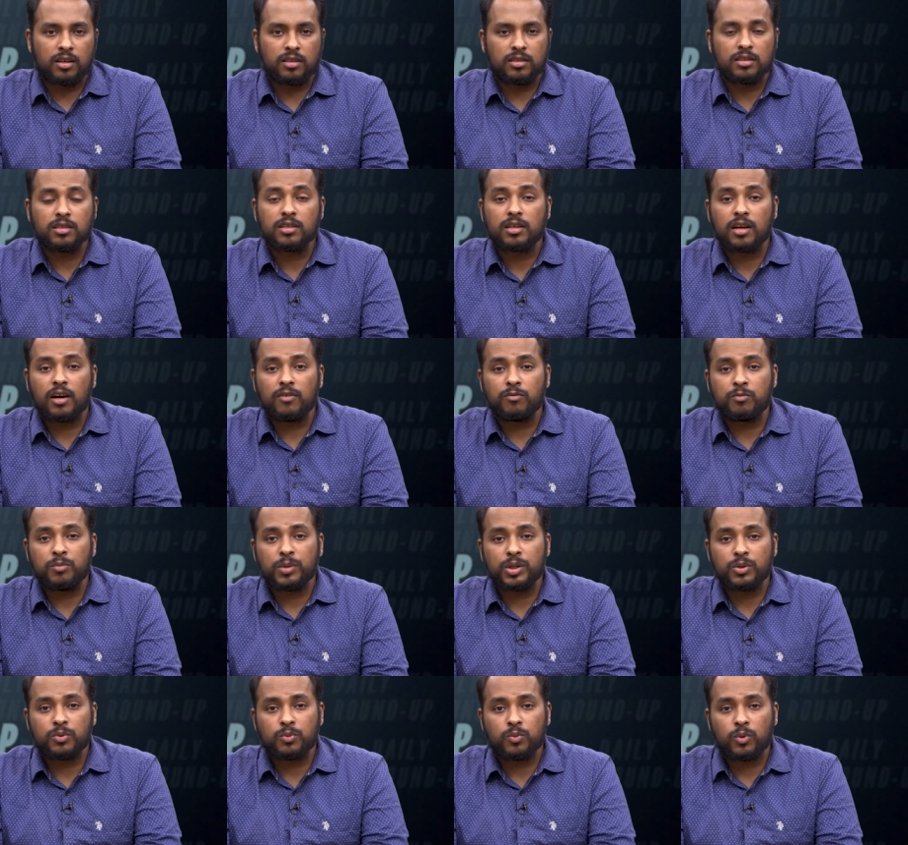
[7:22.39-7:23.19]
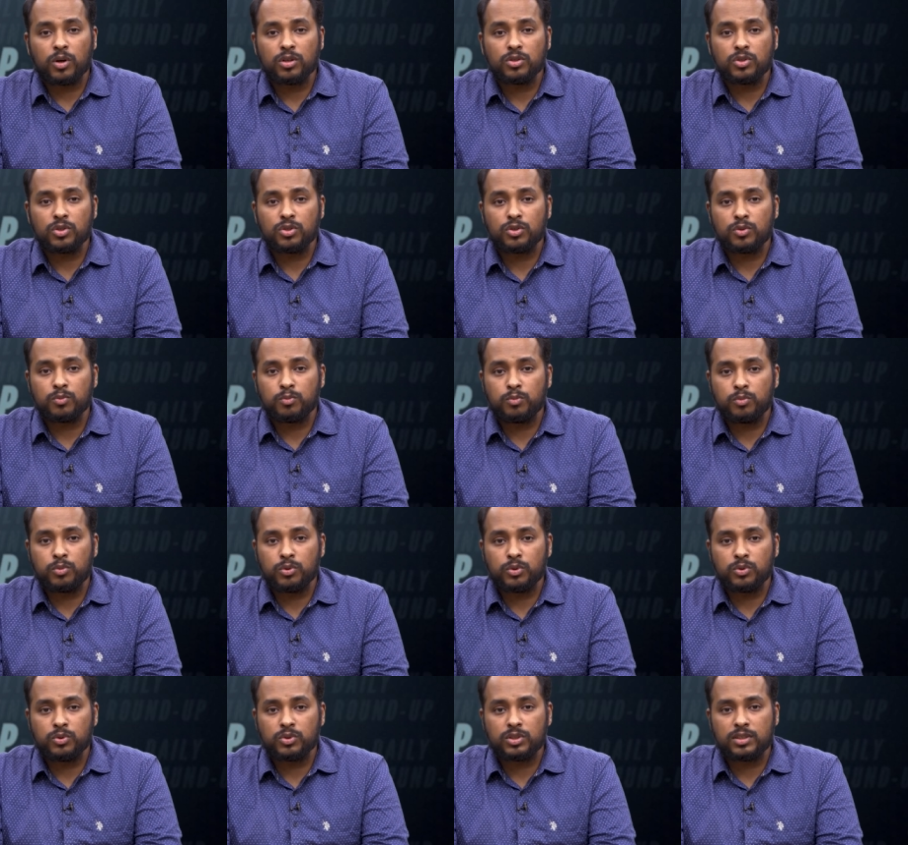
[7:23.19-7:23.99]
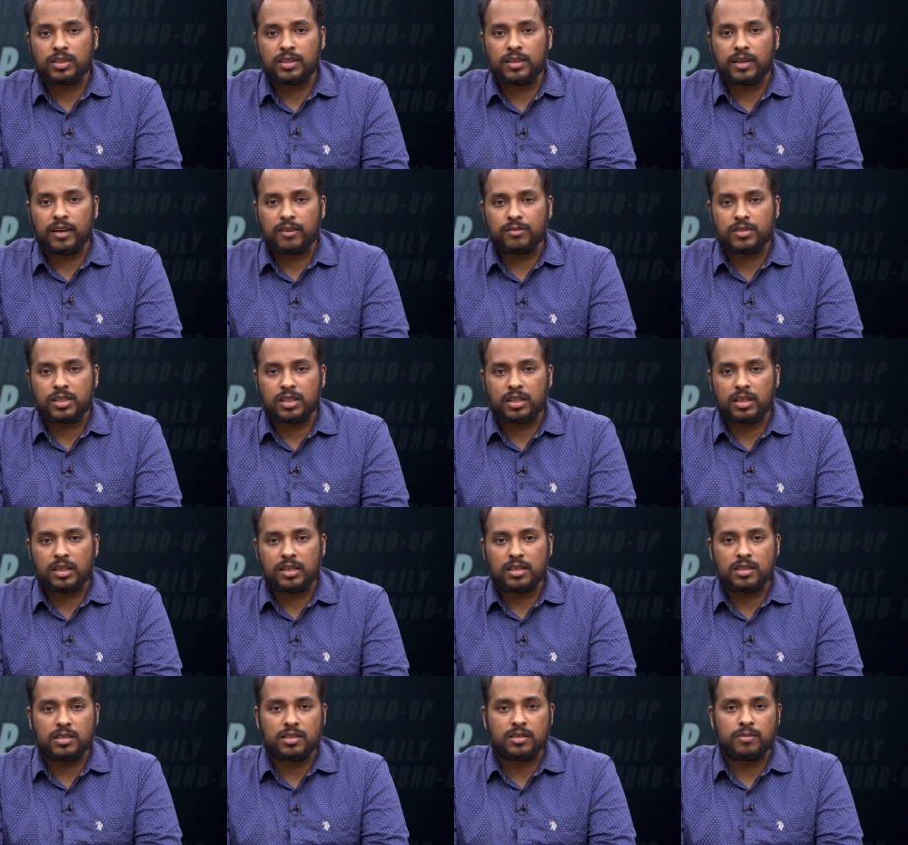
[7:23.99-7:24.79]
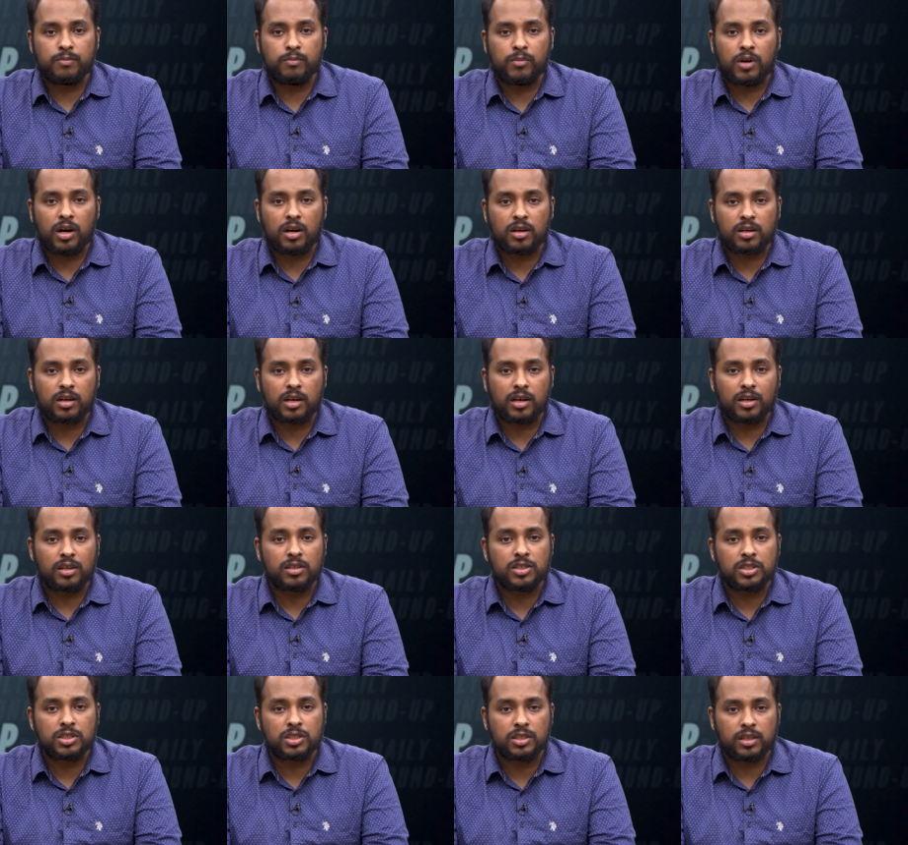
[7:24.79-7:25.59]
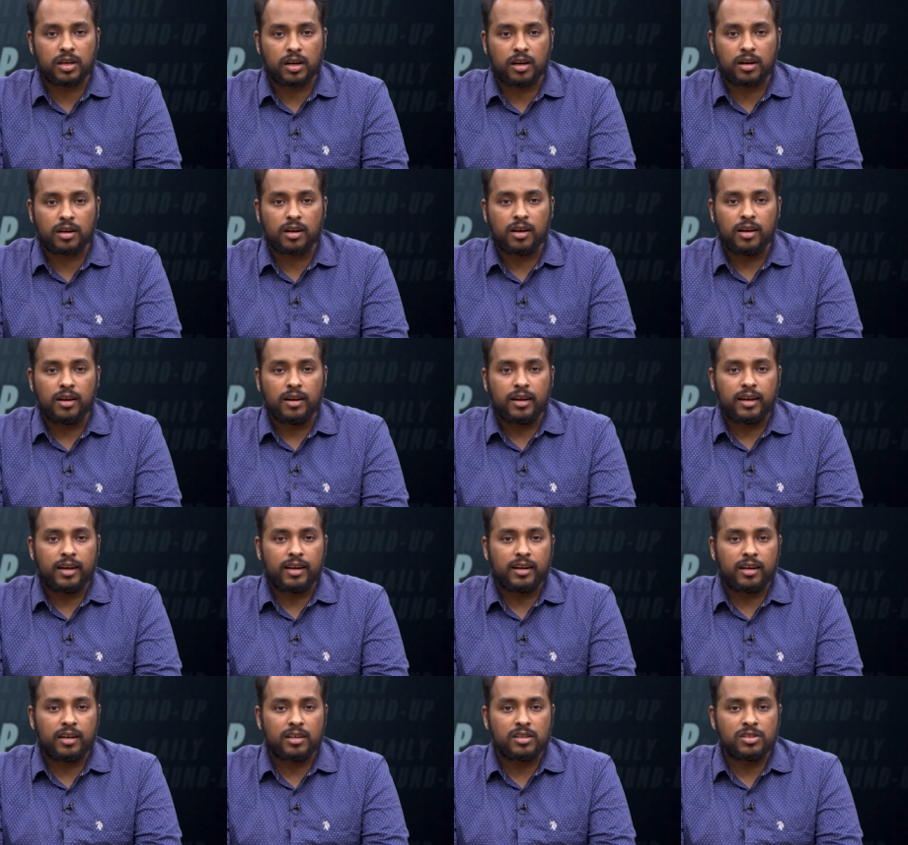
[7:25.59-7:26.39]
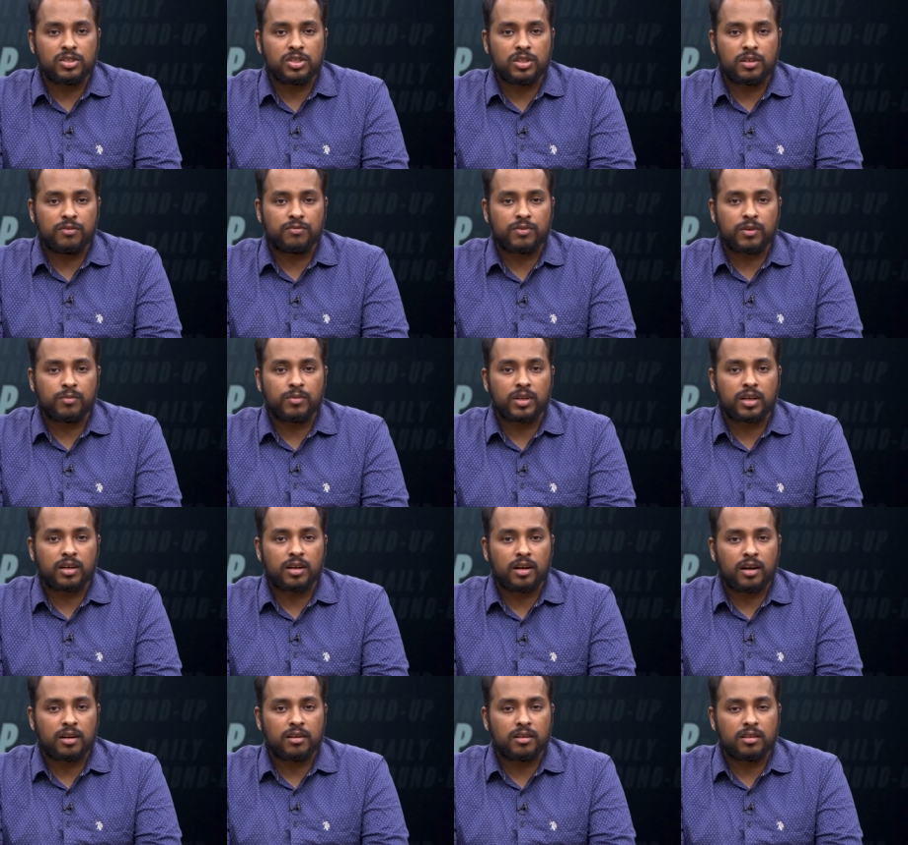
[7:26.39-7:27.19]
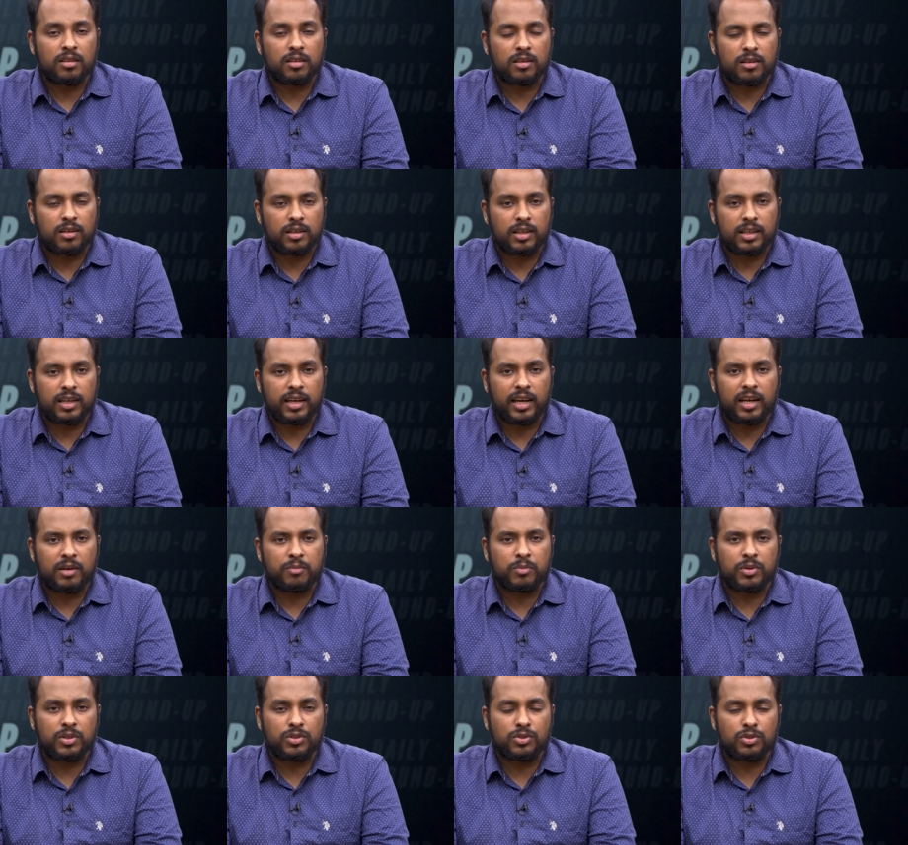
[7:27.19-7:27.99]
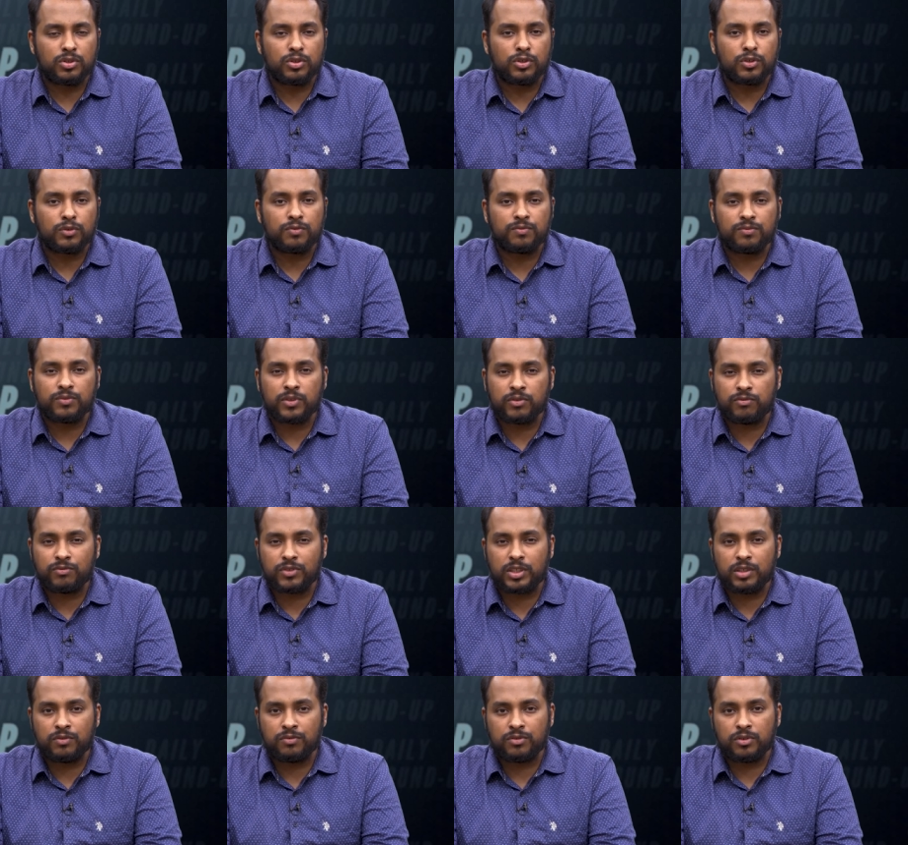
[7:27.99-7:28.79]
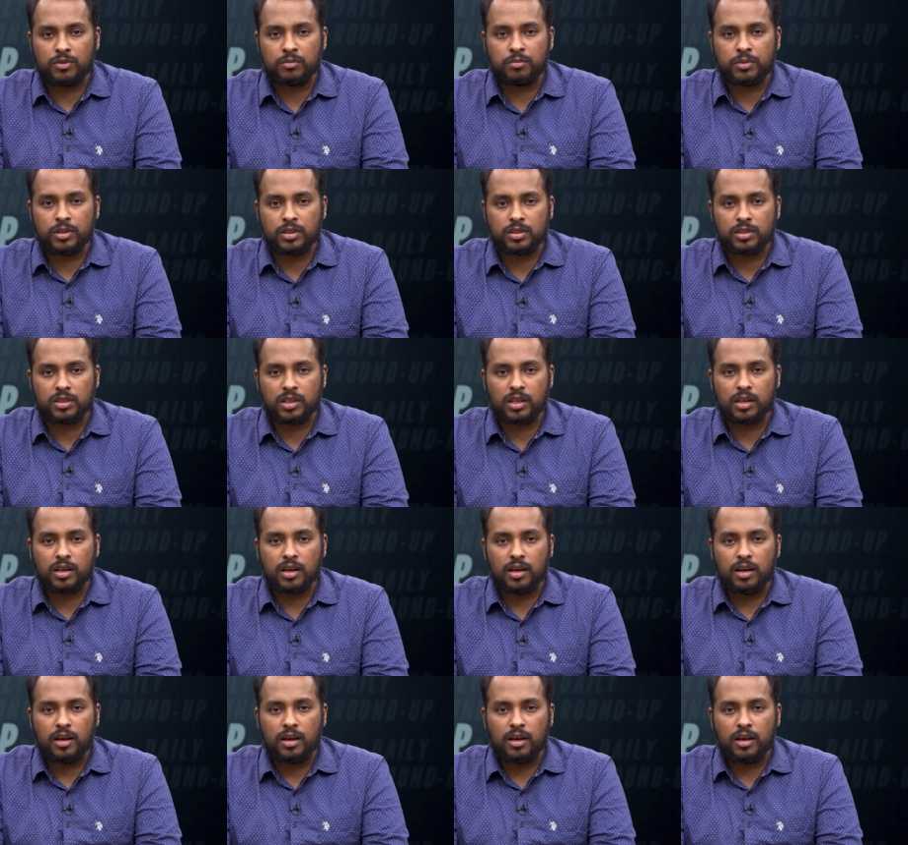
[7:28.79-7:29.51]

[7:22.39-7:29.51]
The government wanted to boost the FCE's market share in energy from the current 38% to 54%.